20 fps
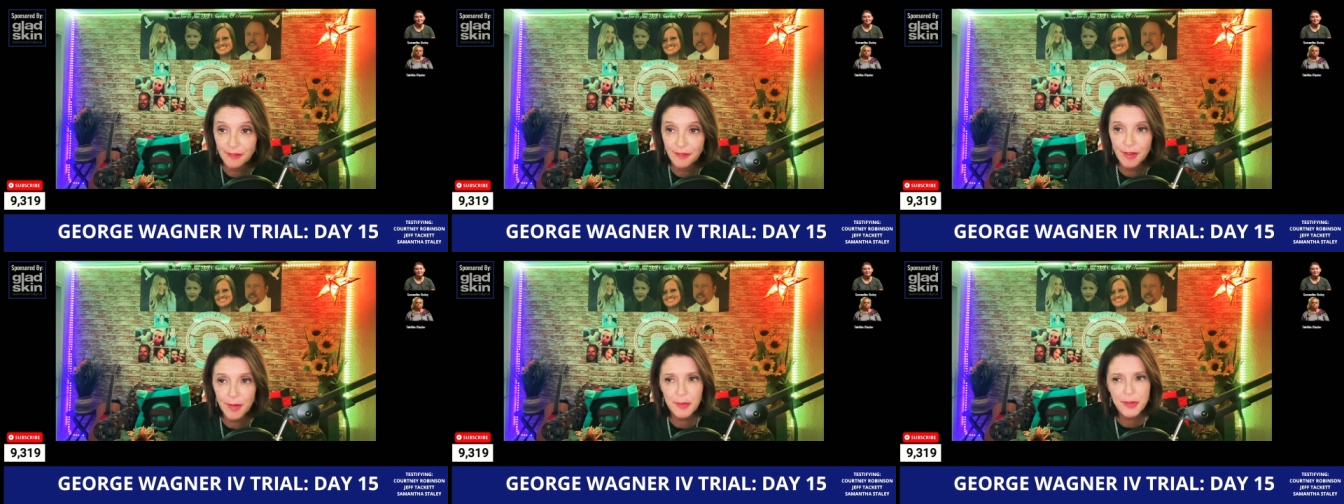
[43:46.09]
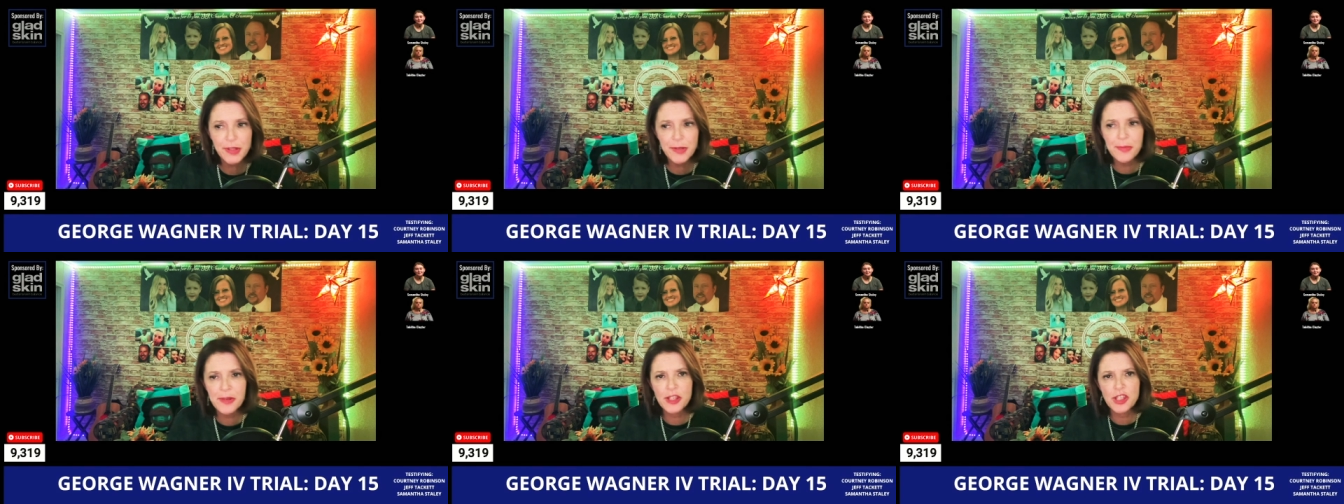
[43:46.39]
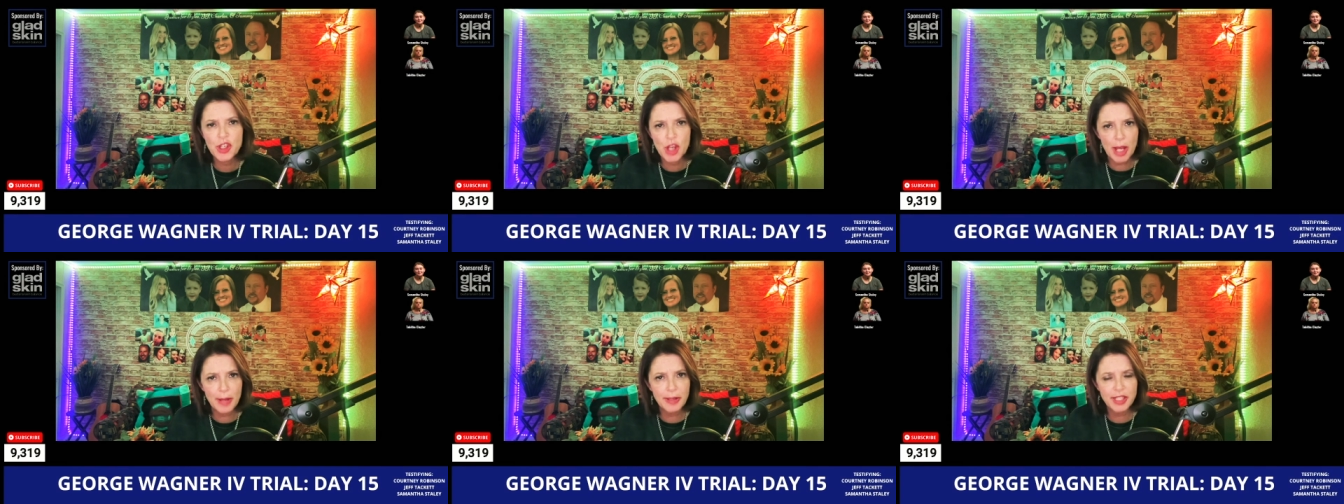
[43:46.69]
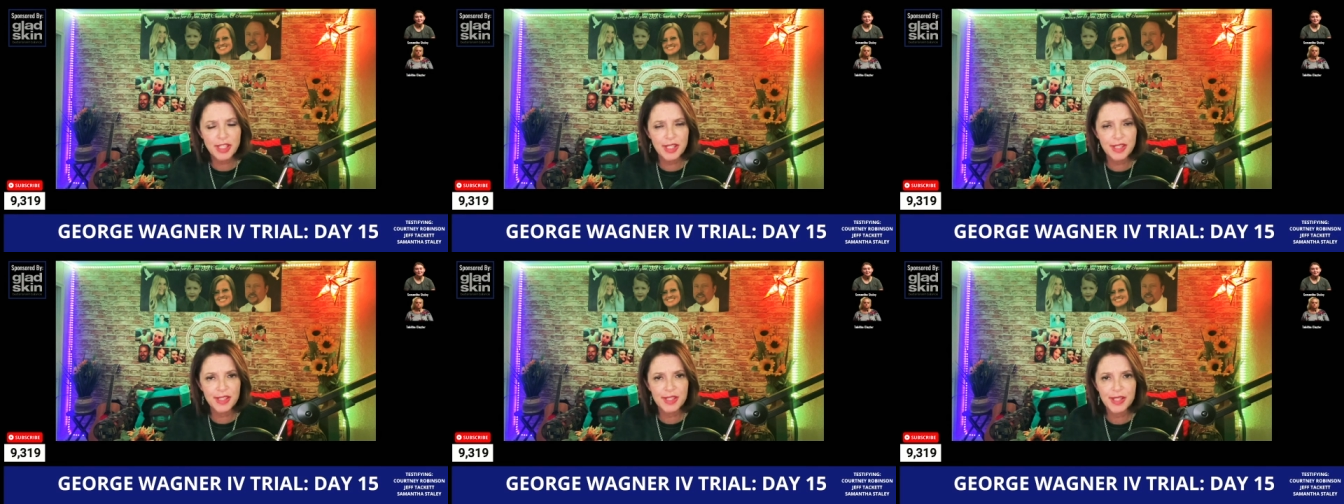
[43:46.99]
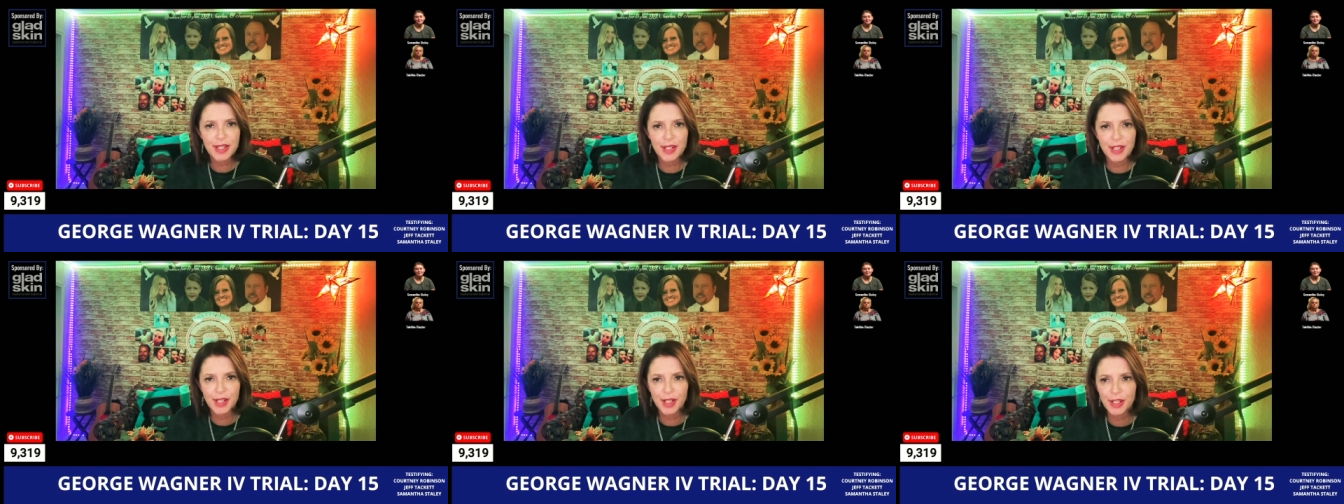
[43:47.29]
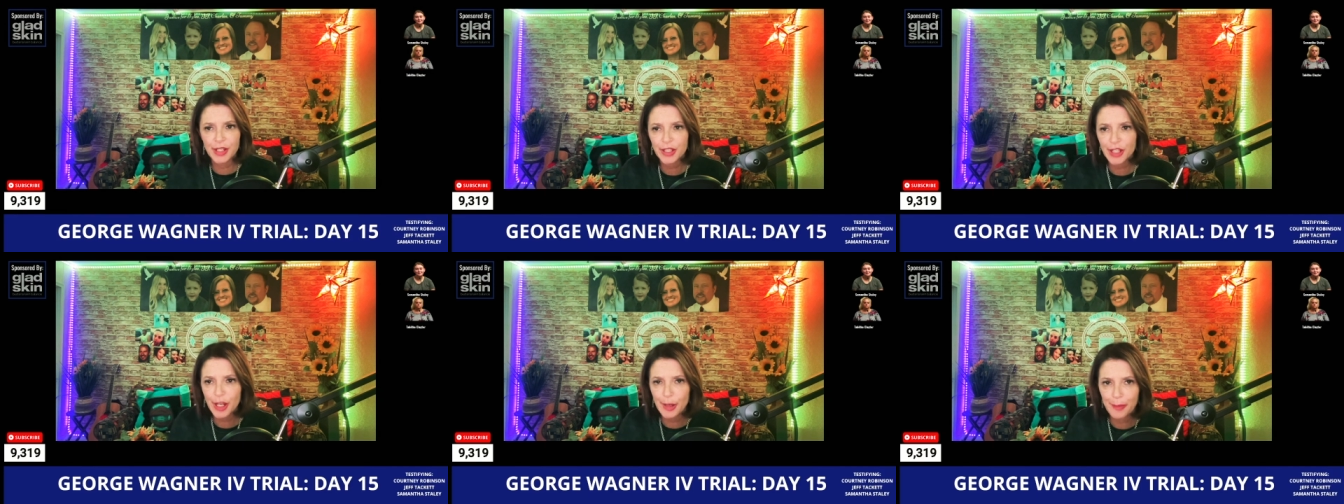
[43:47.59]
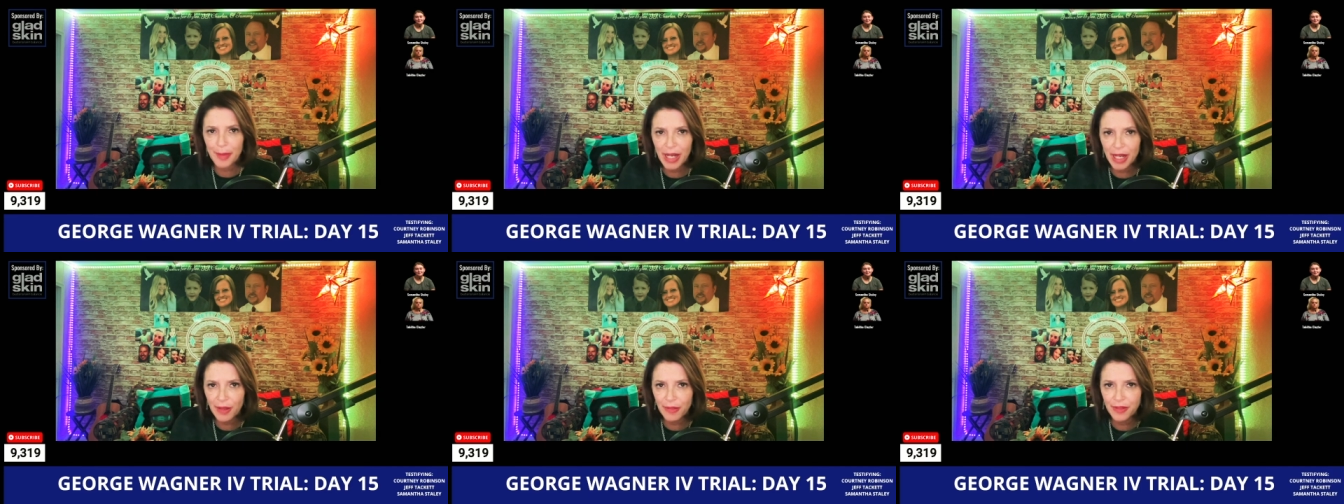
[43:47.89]
There were some objections here
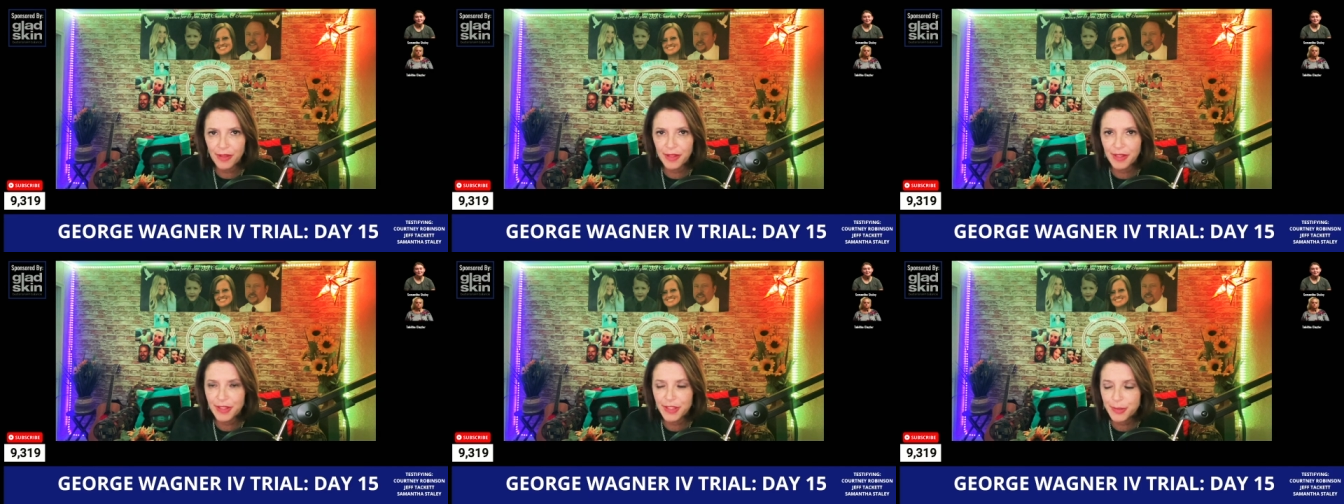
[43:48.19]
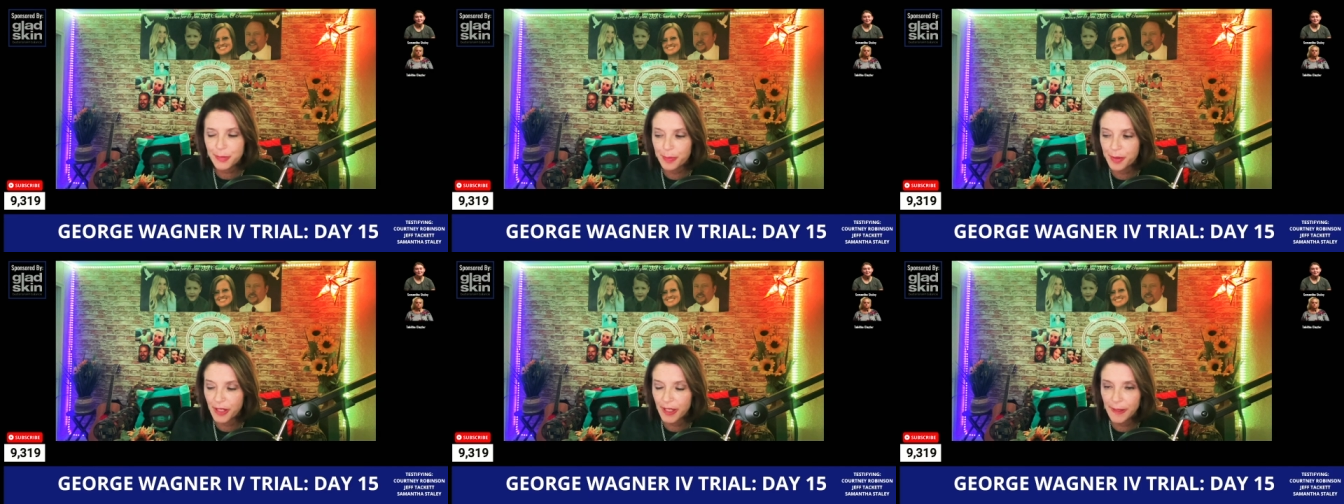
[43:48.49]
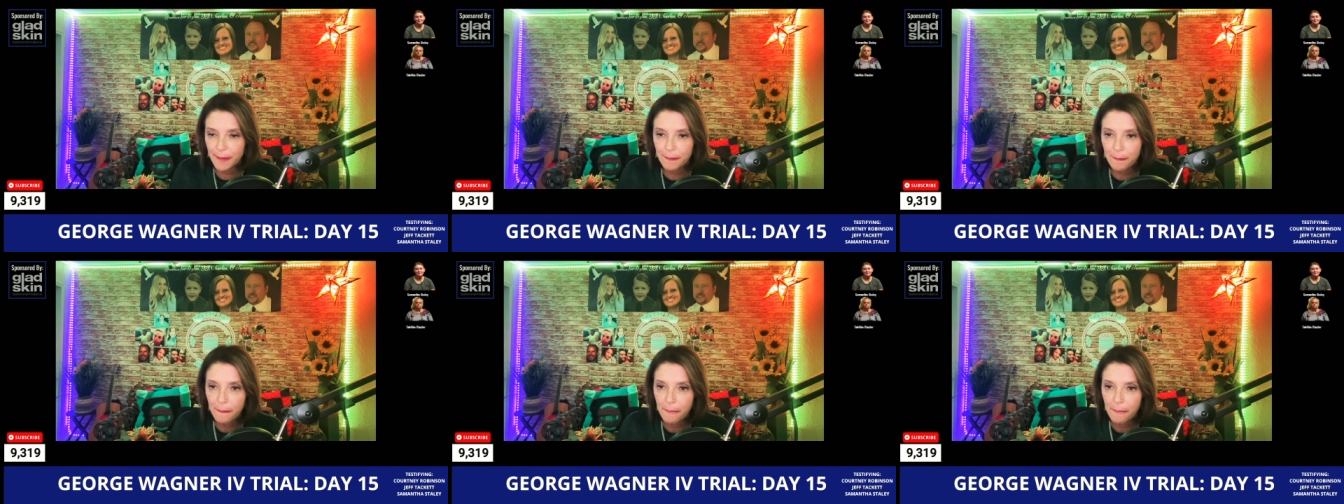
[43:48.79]
about this, but